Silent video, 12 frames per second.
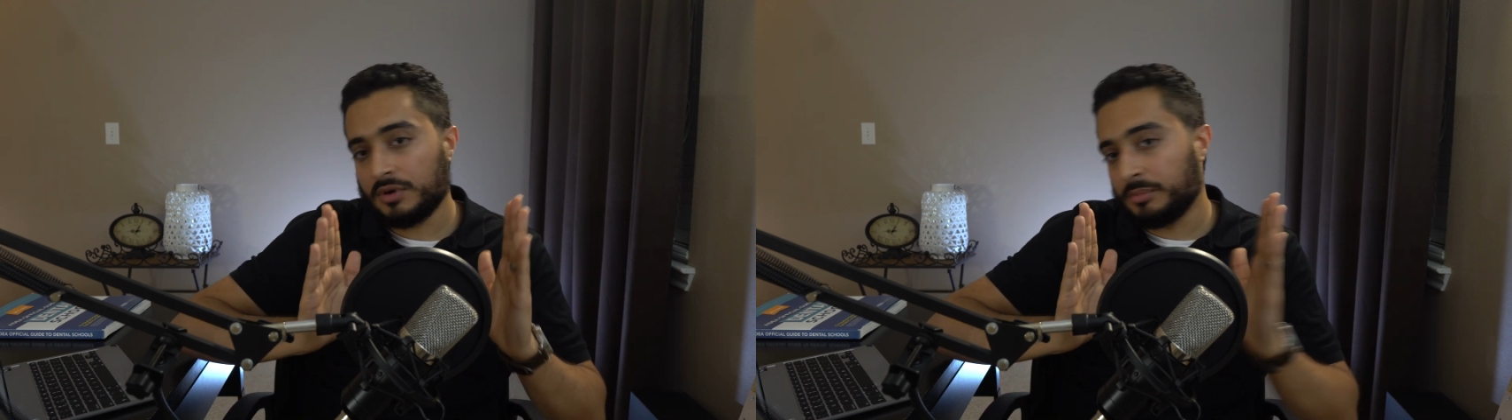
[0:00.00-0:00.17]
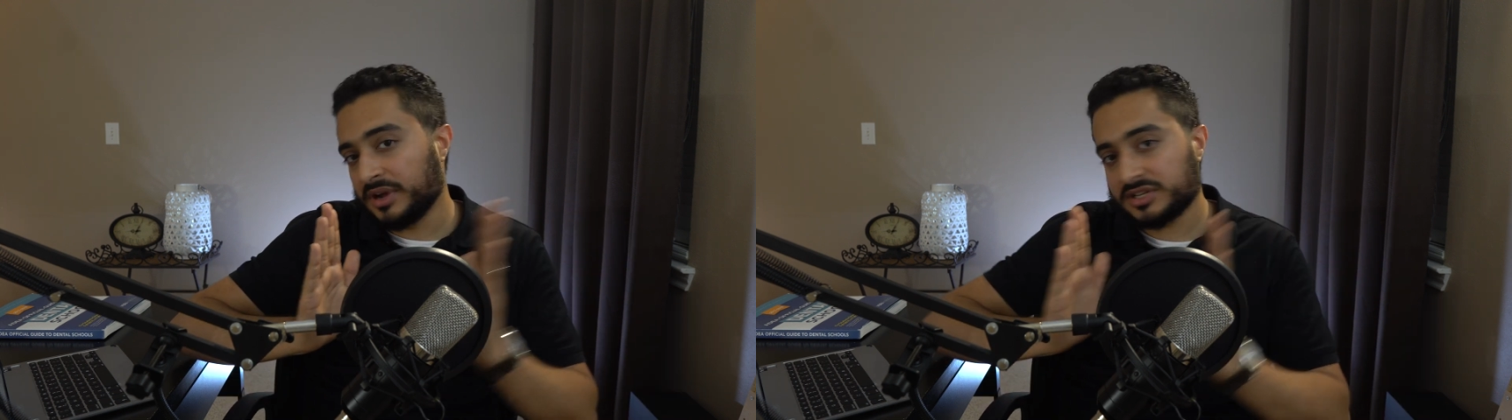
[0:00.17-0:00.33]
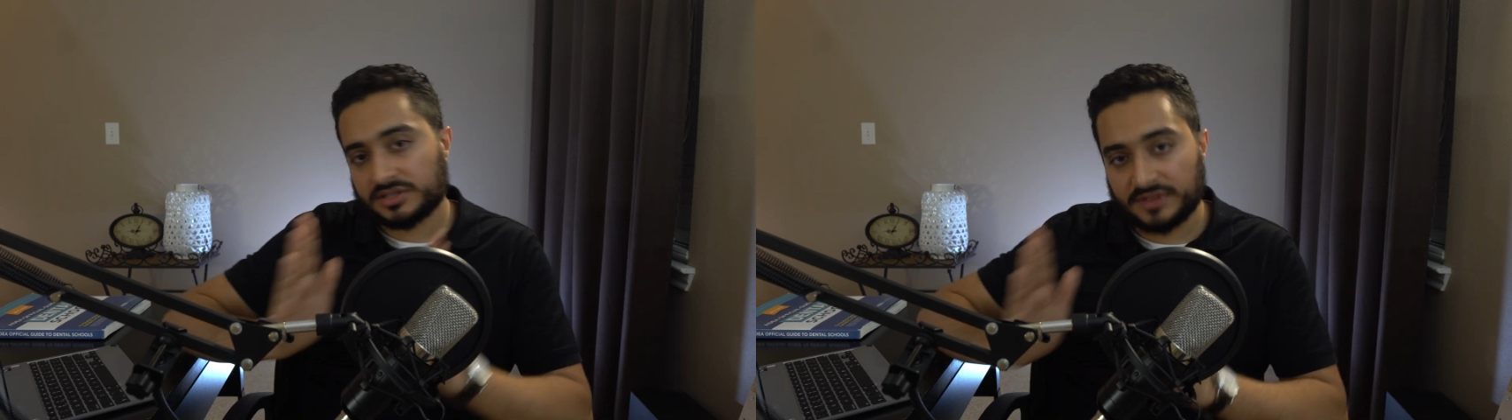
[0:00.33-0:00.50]
a
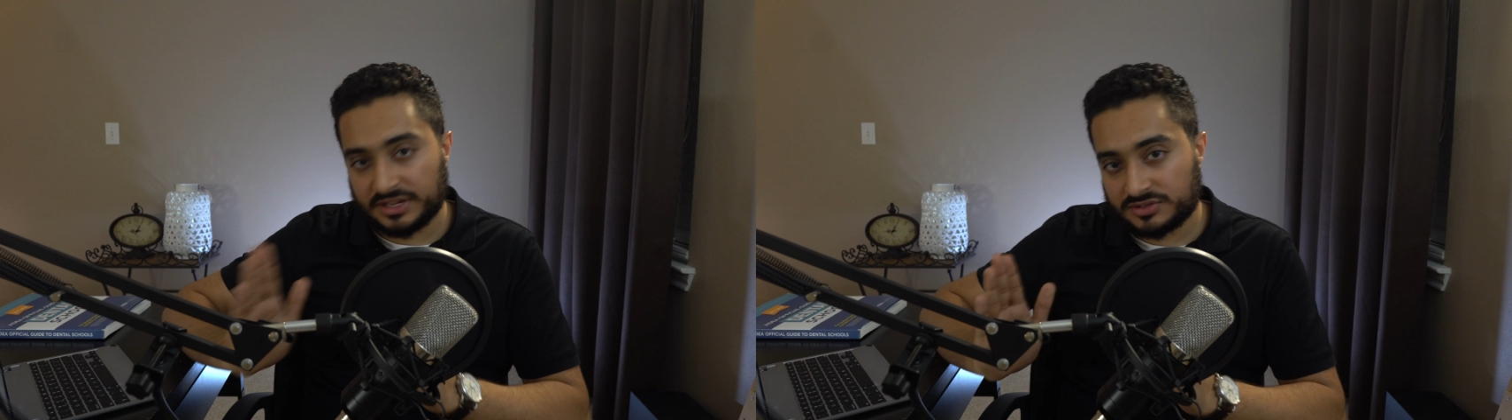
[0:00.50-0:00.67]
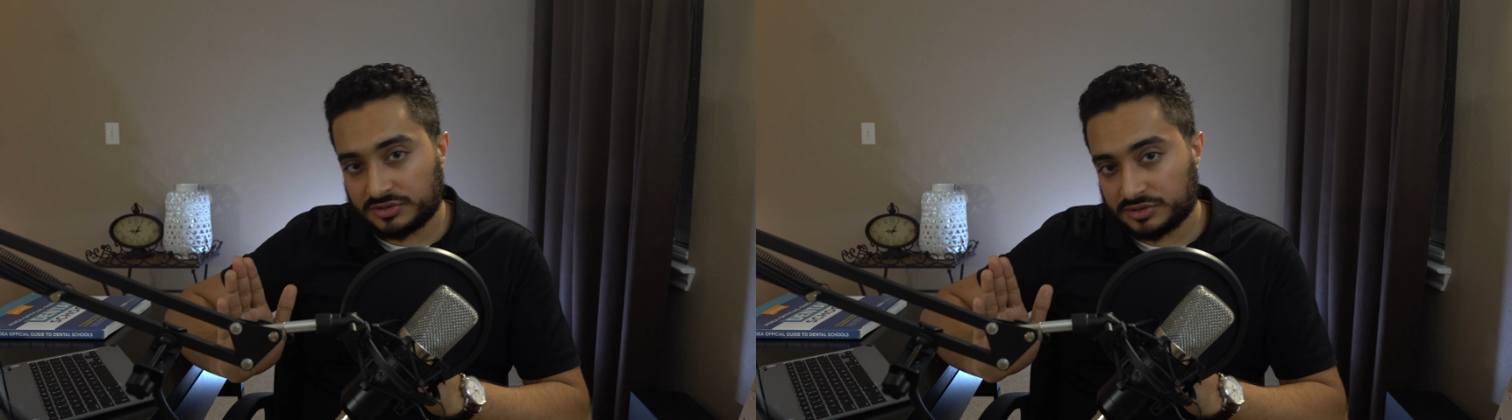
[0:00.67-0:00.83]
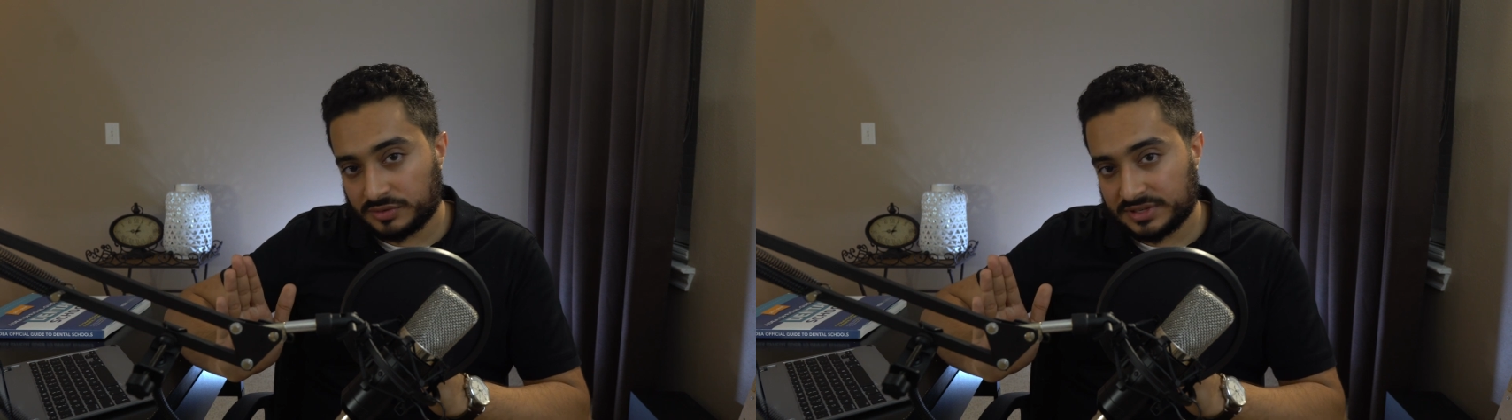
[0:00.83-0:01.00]
bunch of answer
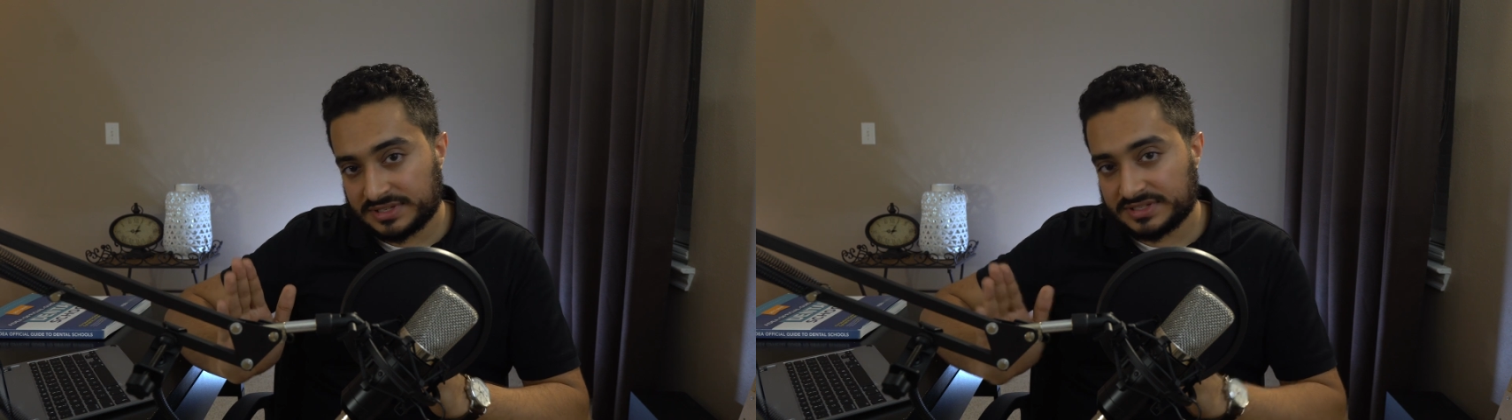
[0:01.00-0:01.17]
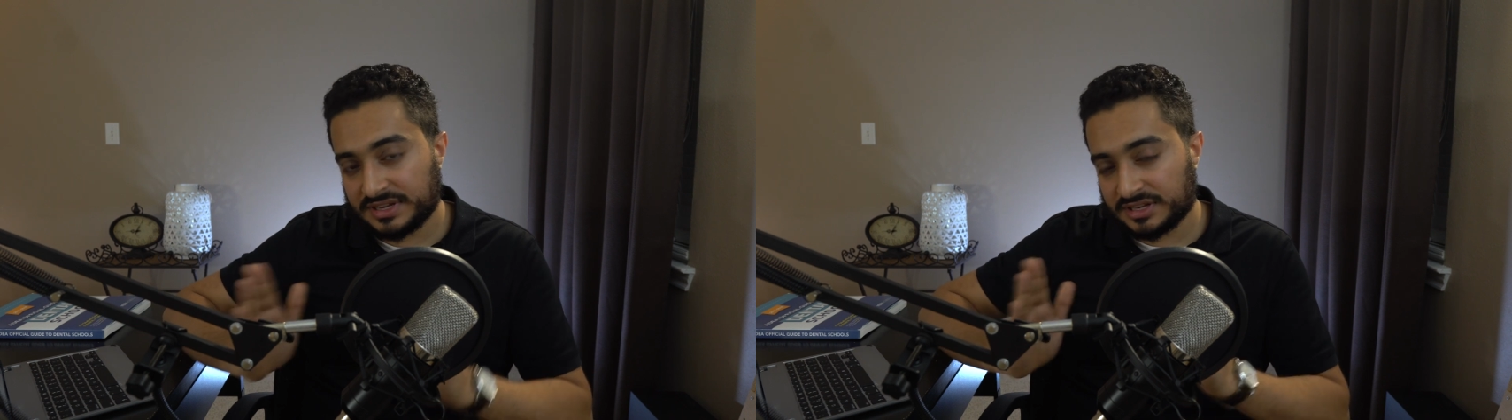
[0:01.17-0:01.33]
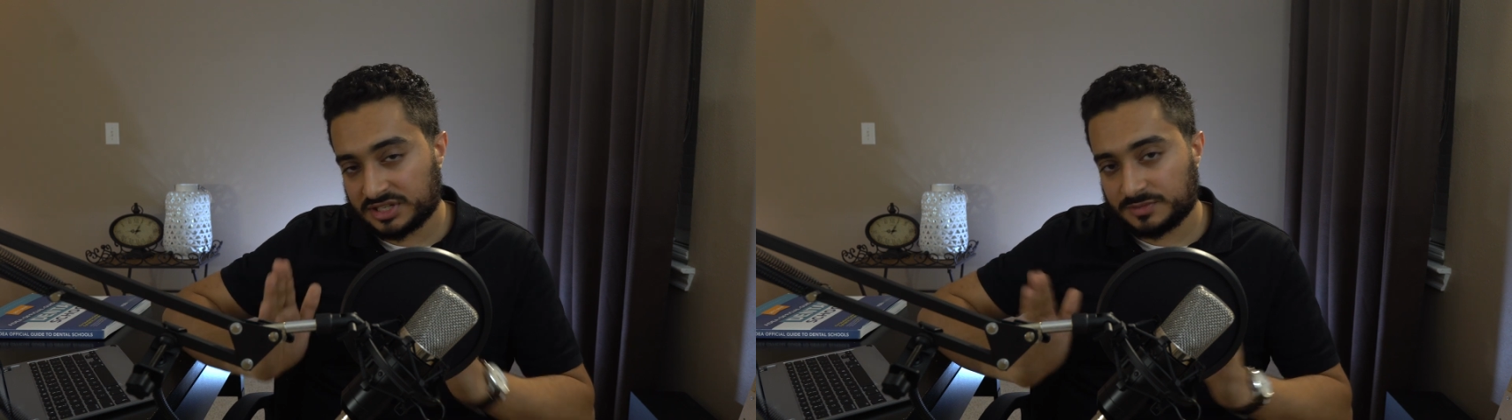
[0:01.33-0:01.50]
choices
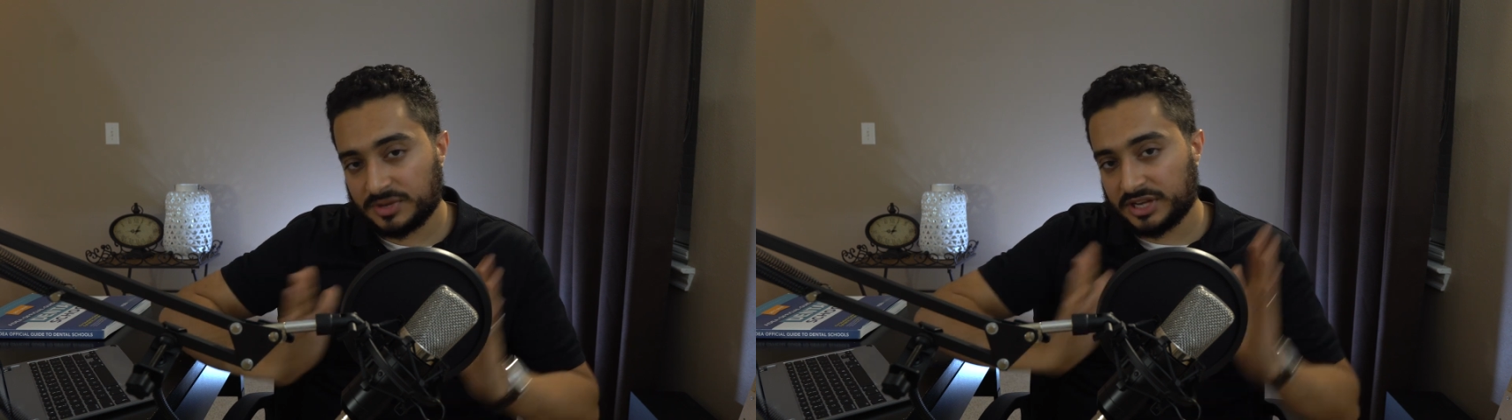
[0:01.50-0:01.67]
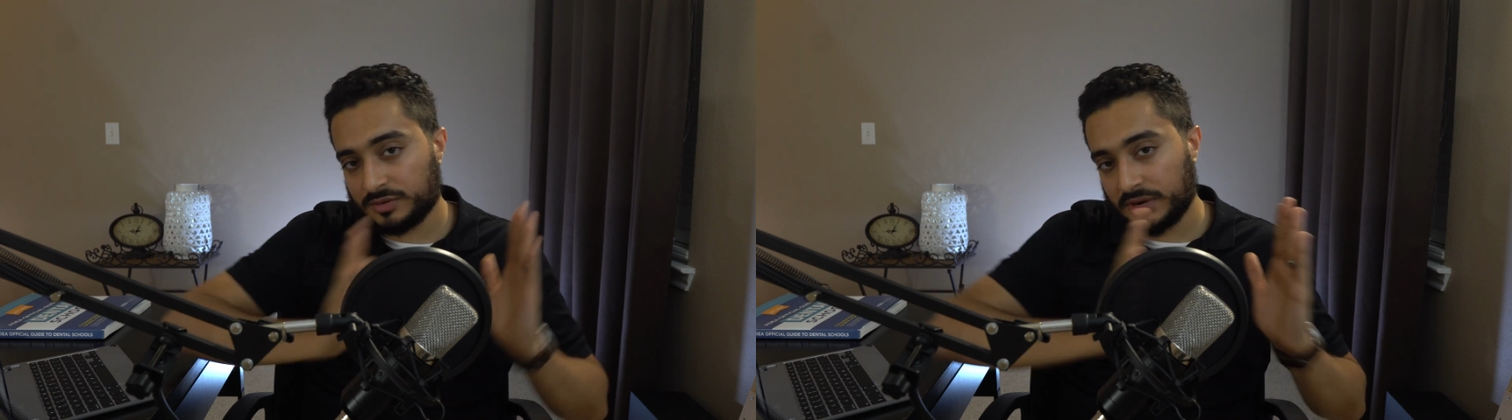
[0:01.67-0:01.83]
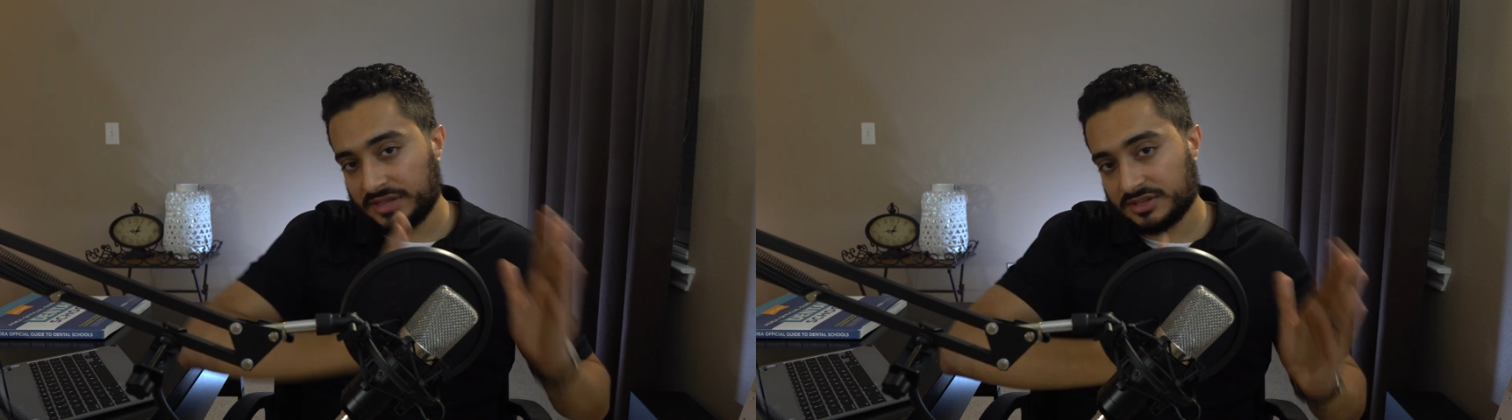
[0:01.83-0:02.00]
and explained
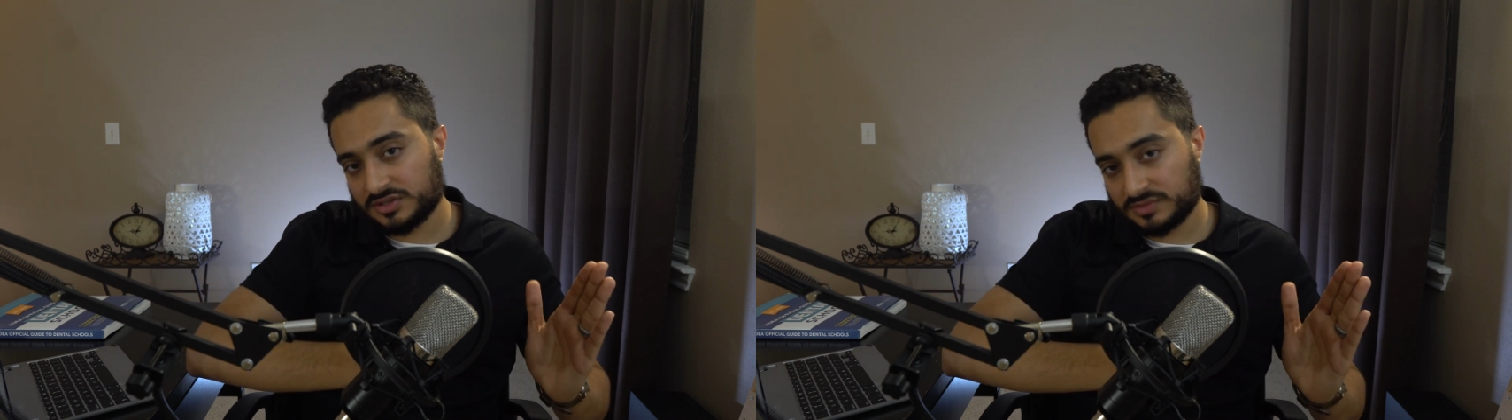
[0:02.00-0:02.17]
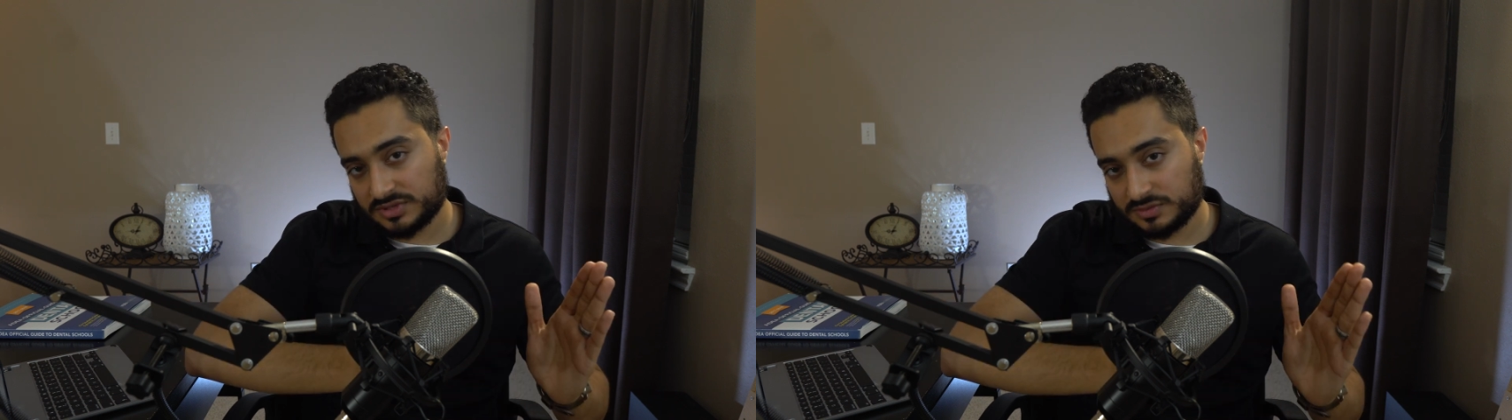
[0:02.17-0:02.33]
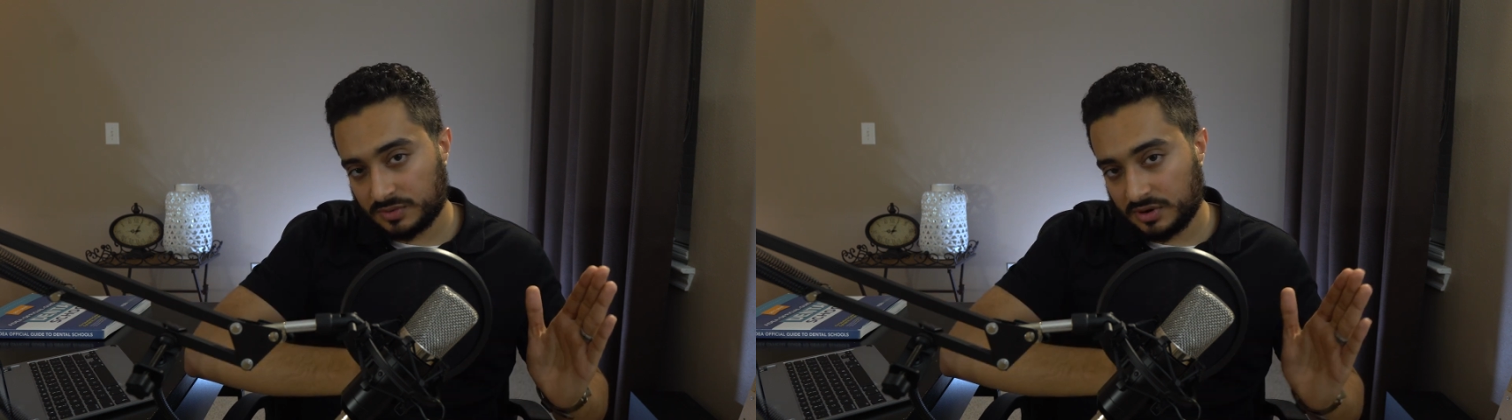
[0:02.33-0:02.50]
why this
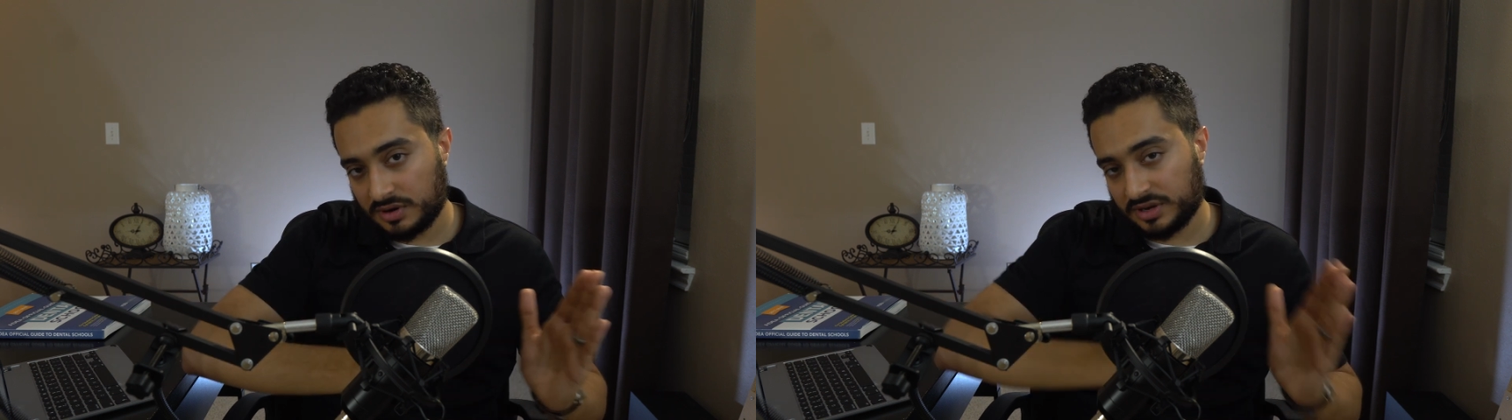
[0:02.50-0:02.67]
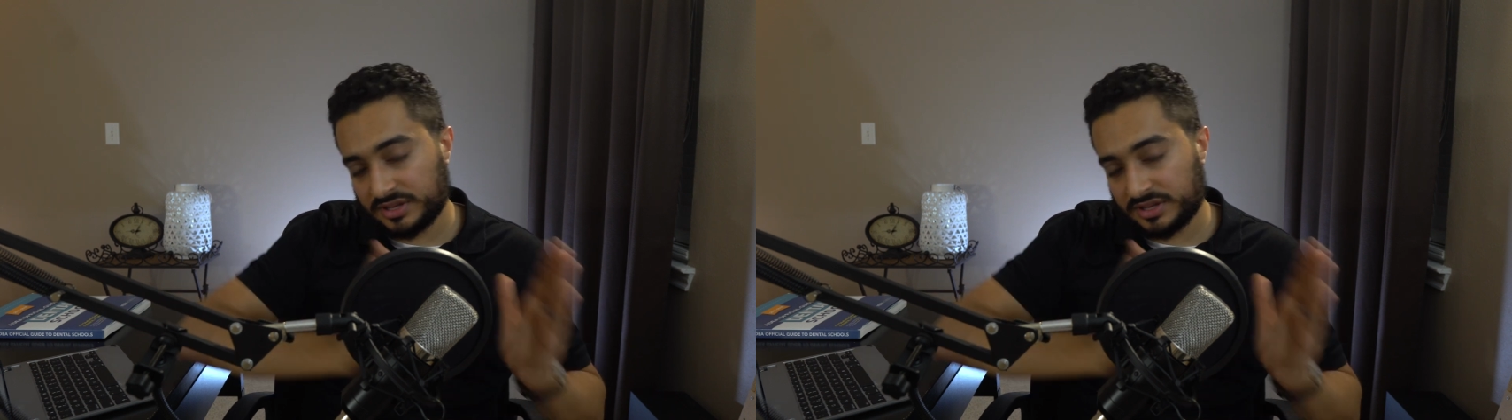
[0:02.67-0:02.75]
one's wrong,